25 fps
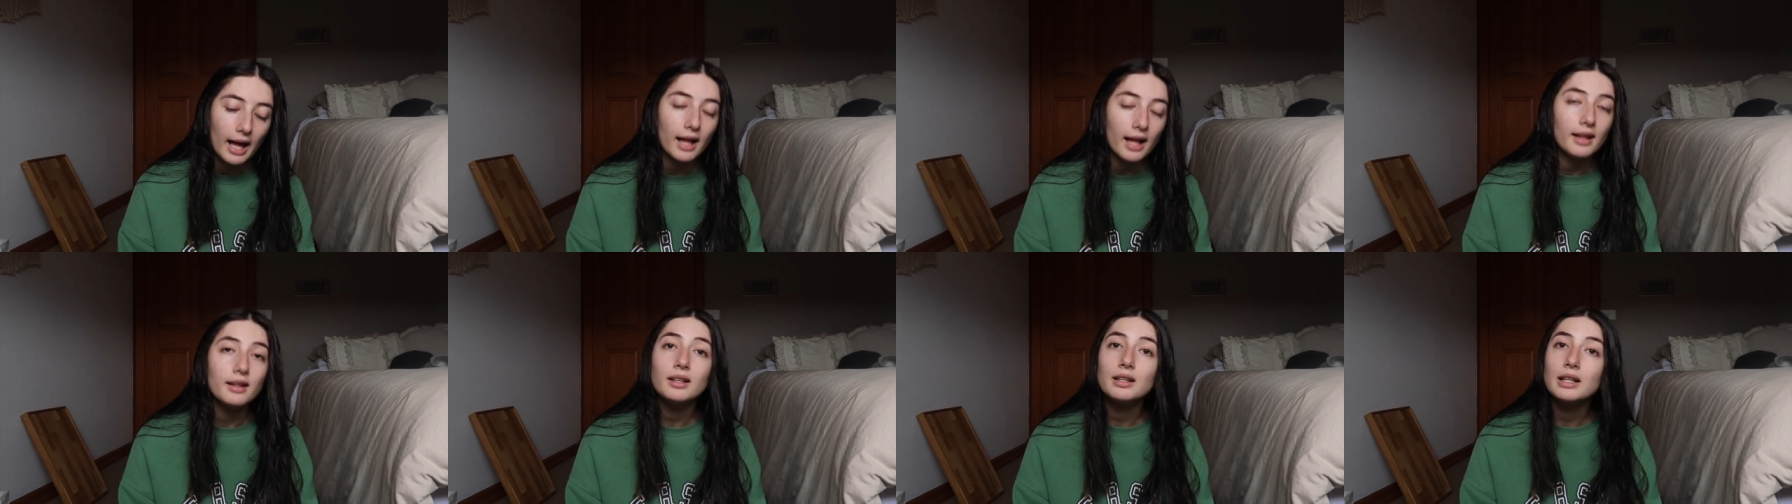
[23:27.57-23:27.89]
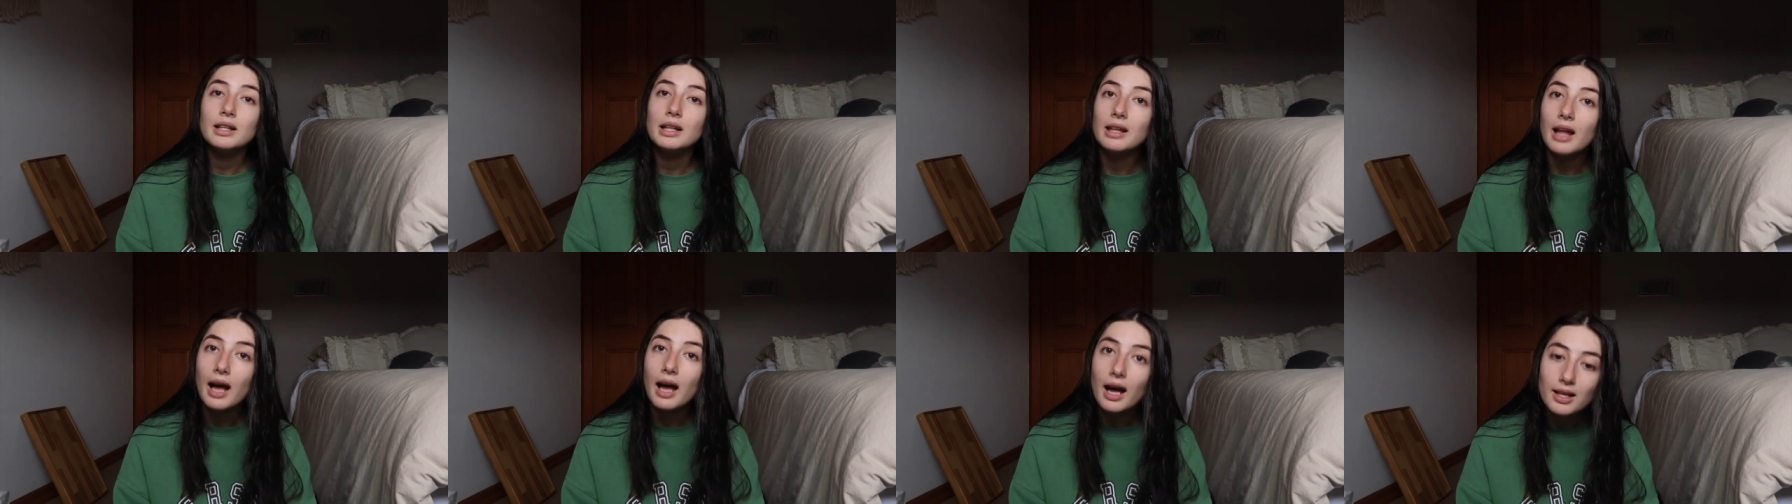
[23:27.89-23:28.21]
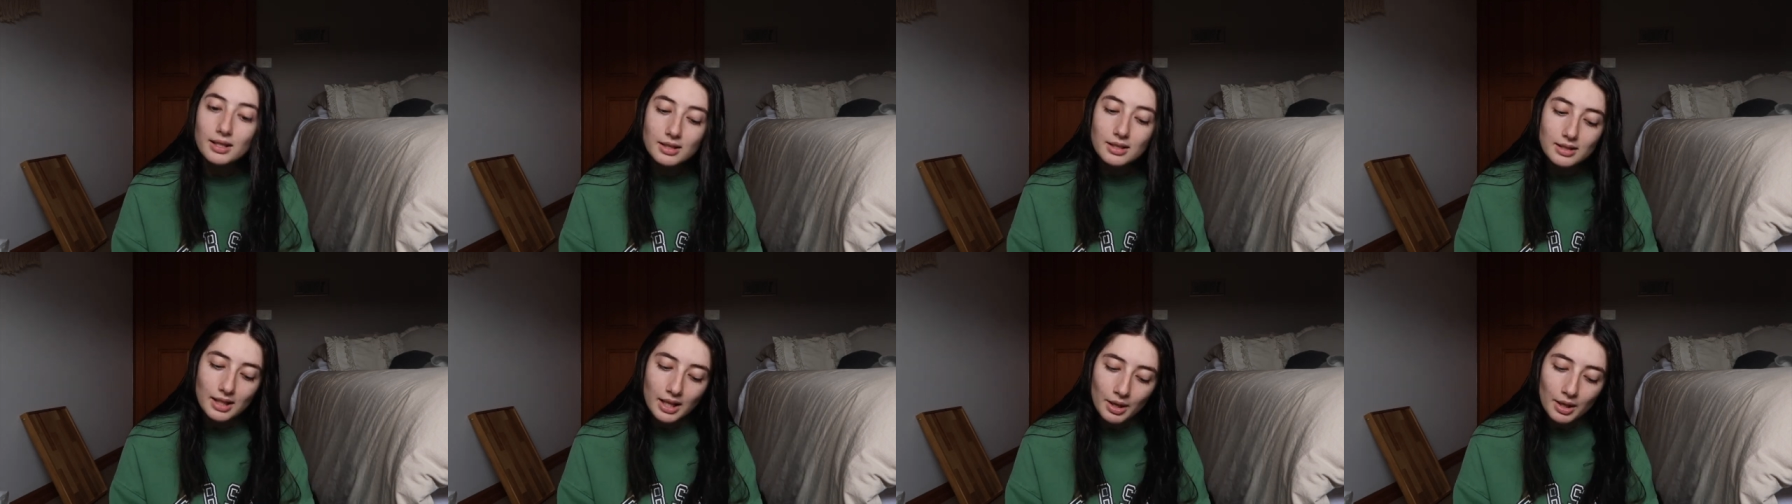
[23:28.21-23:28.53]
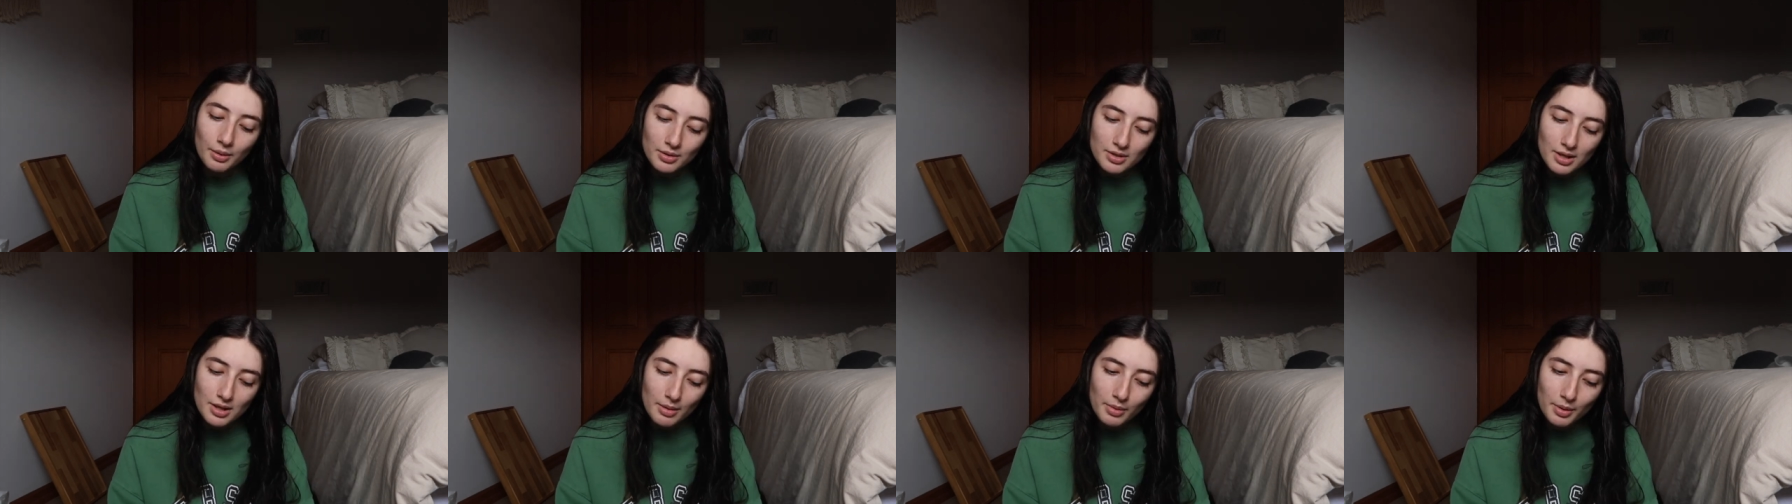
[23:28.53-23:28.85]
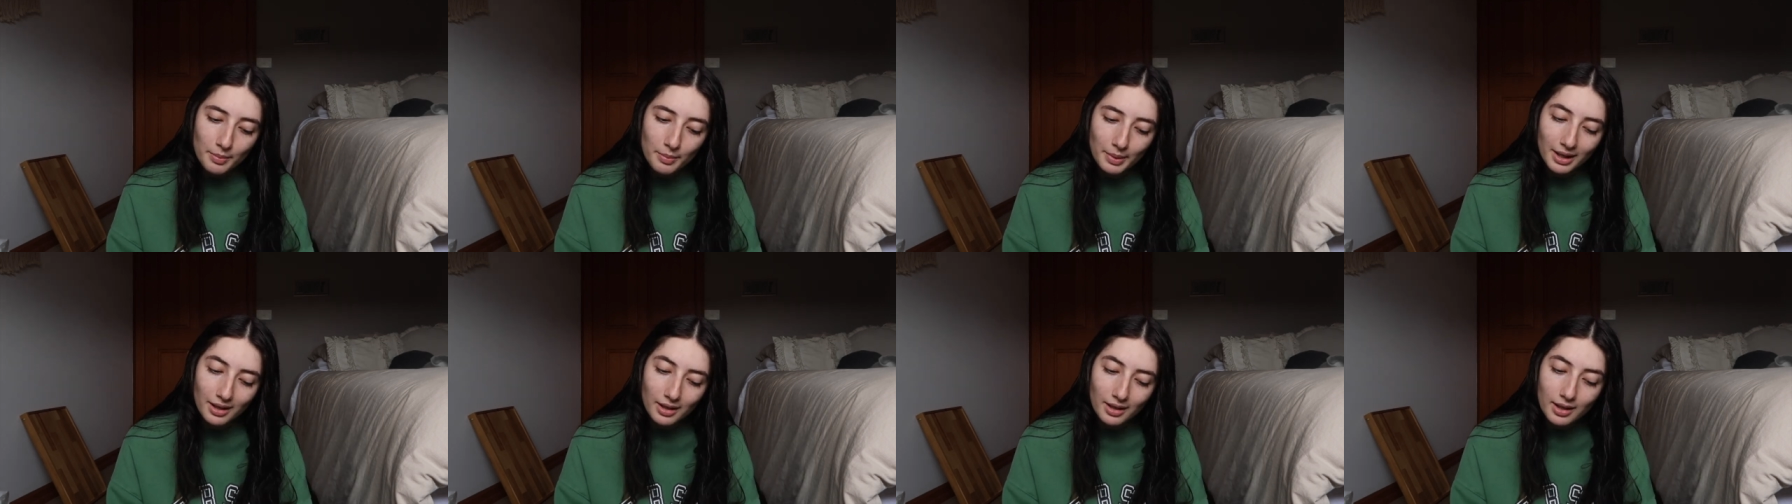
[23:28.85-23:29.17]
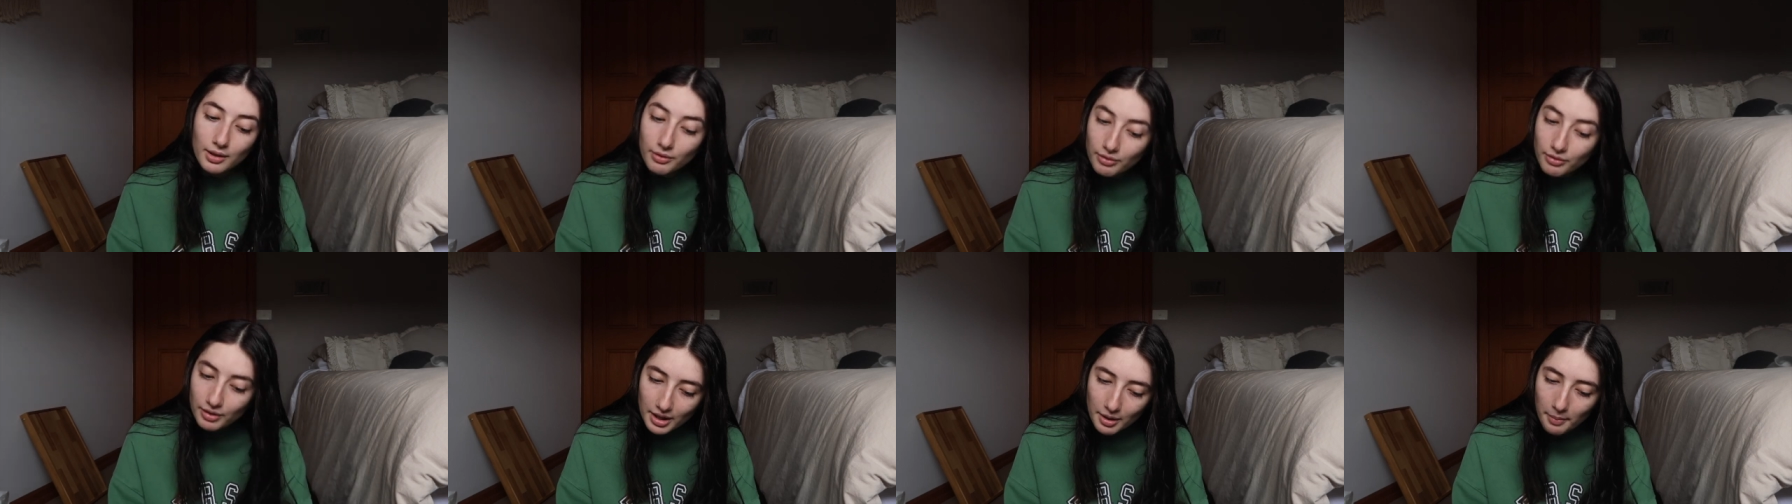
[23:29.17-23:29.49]
and then the last thing which i'm a bit
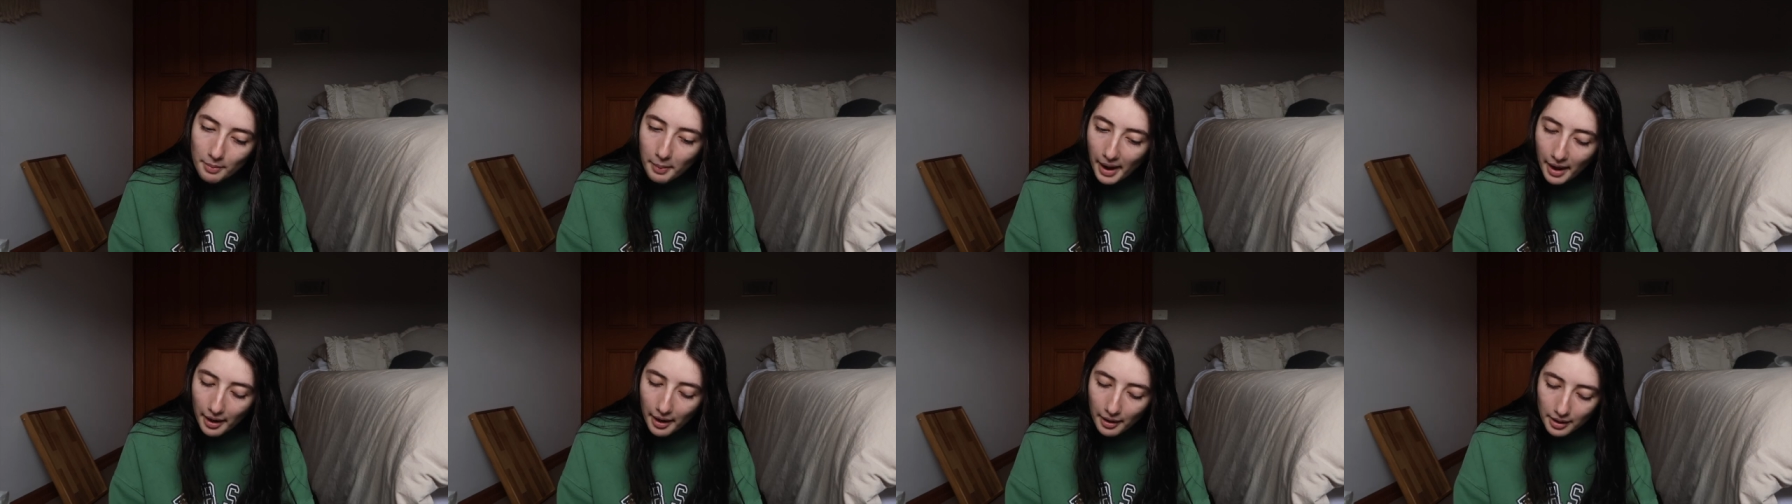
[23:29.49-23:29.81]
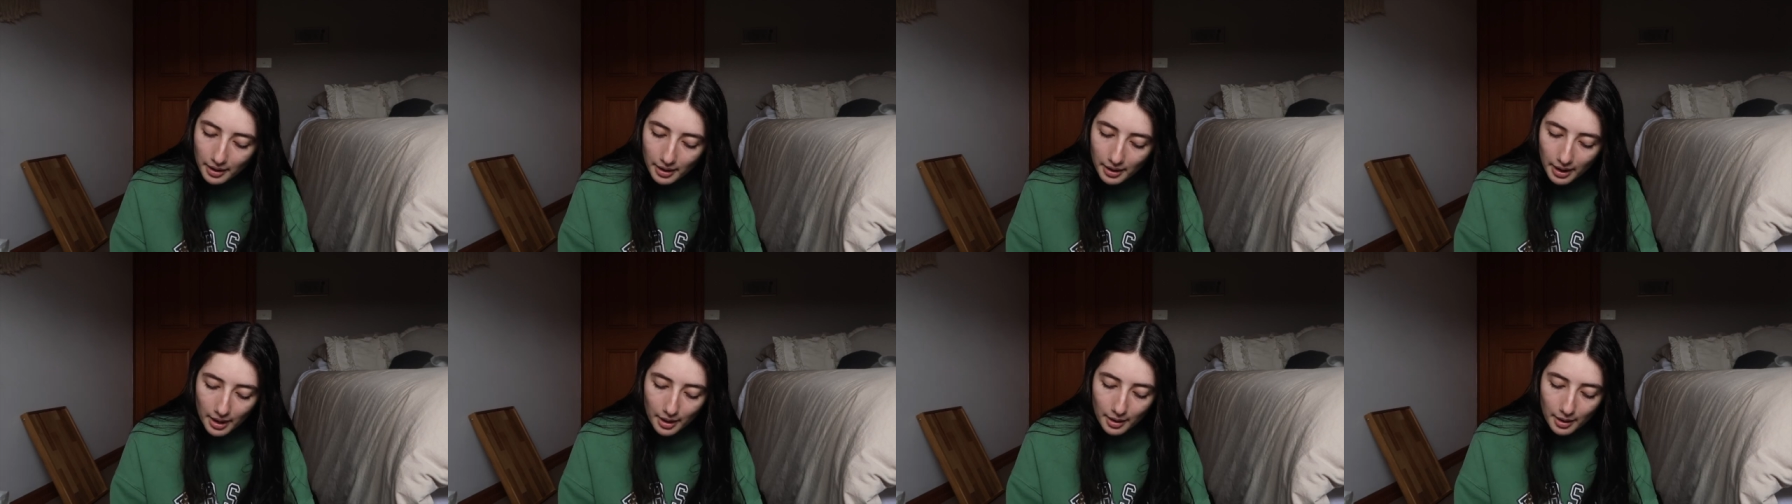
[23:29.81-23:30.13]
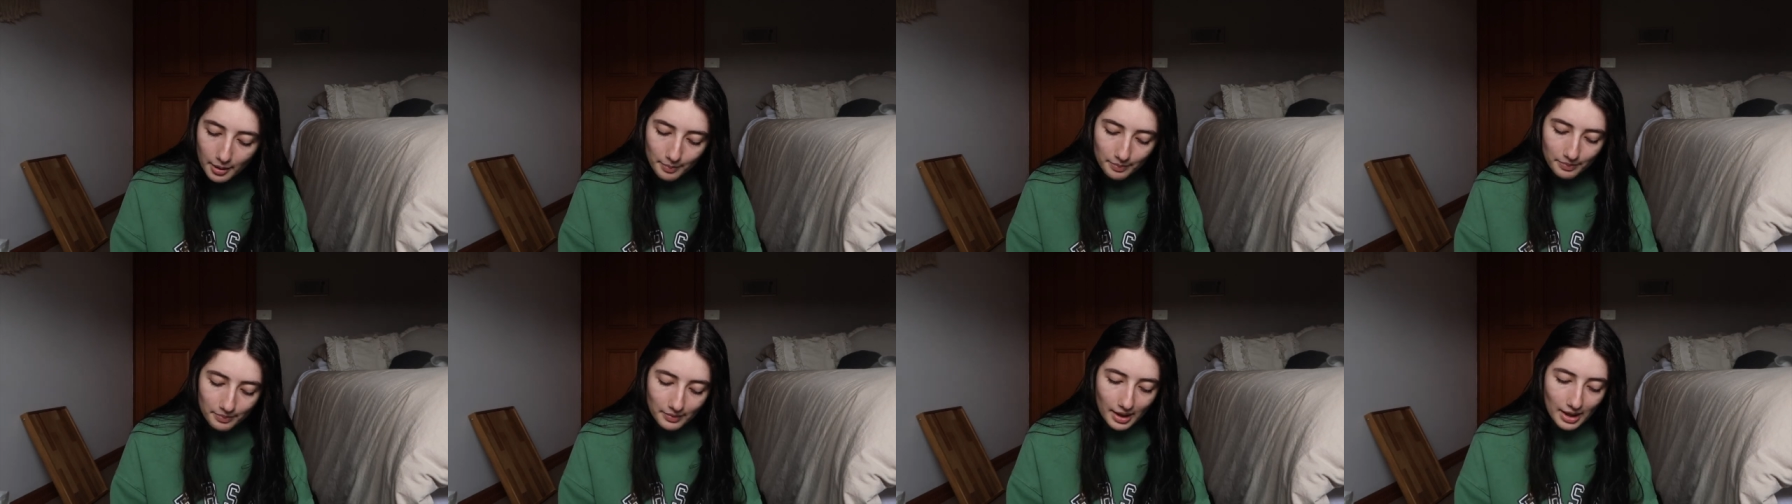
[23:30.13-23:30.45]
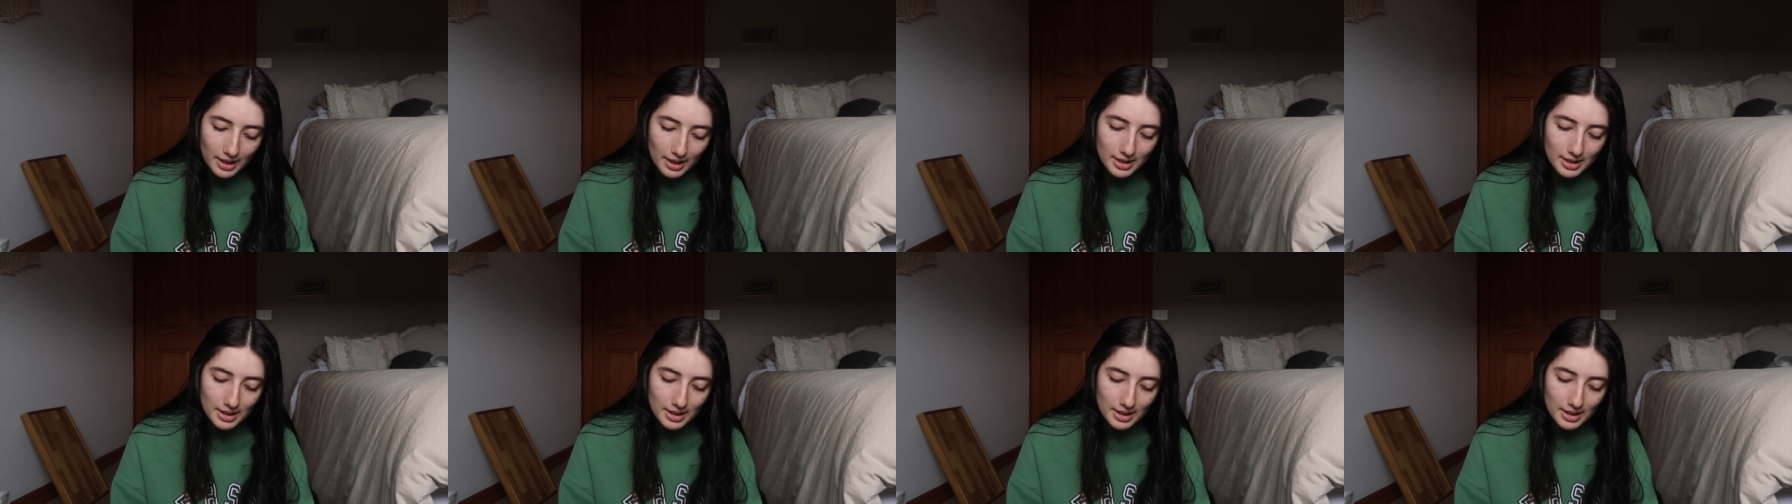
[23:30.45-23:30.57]
iffy about um,